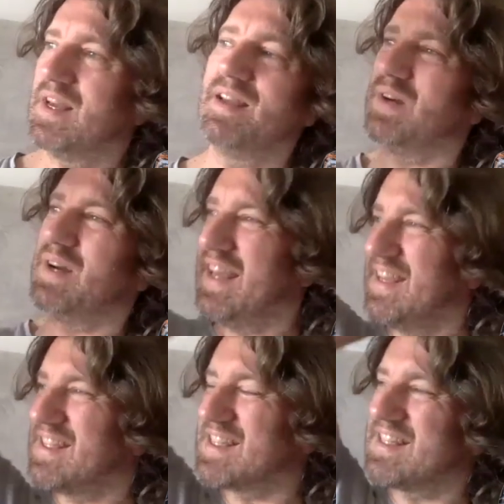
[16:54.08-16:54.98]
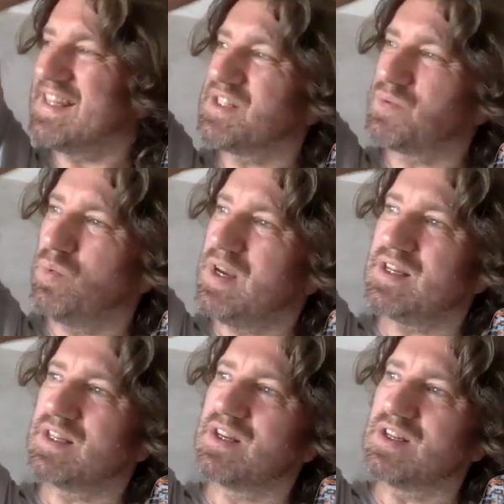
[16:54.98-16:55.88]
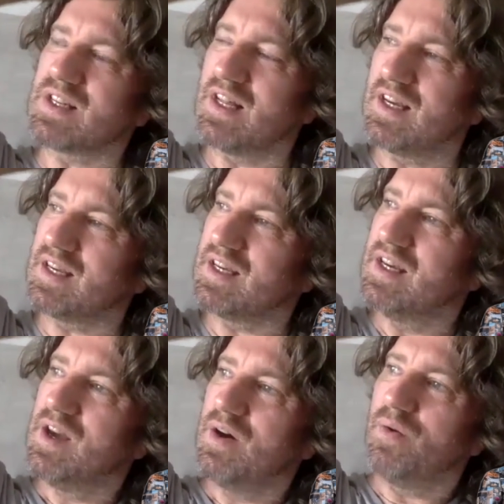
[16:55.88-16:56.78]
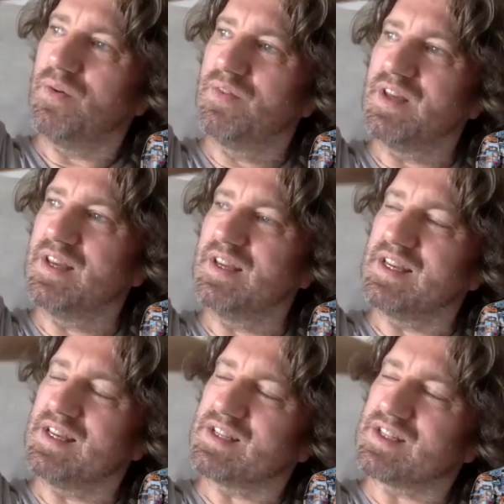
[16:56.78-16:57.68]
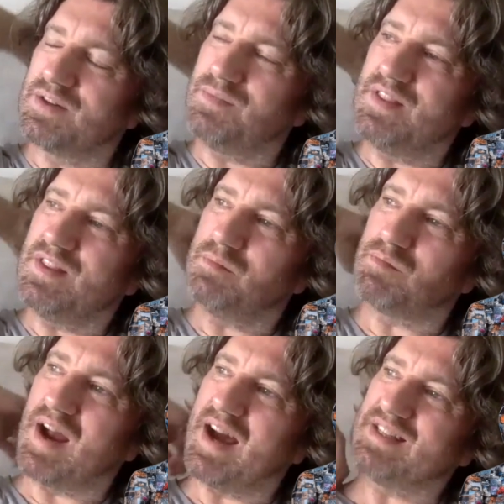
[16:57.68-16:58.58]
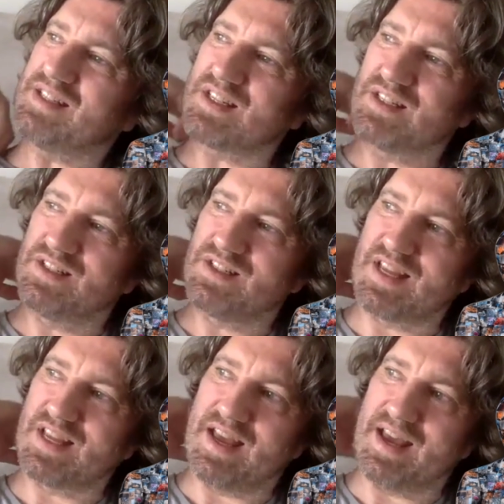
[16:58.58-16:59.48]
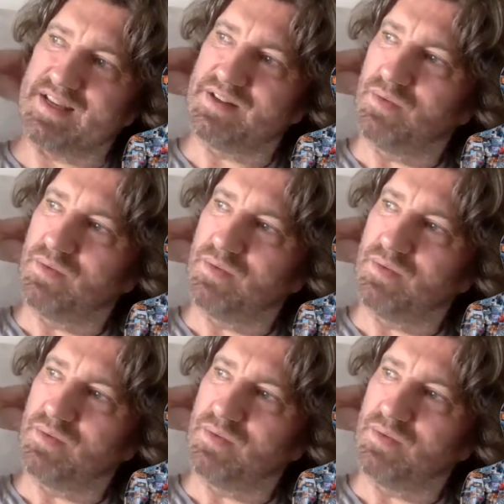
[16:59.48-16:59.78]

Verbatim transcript: It's weird because like it's something that Brett Anderson said,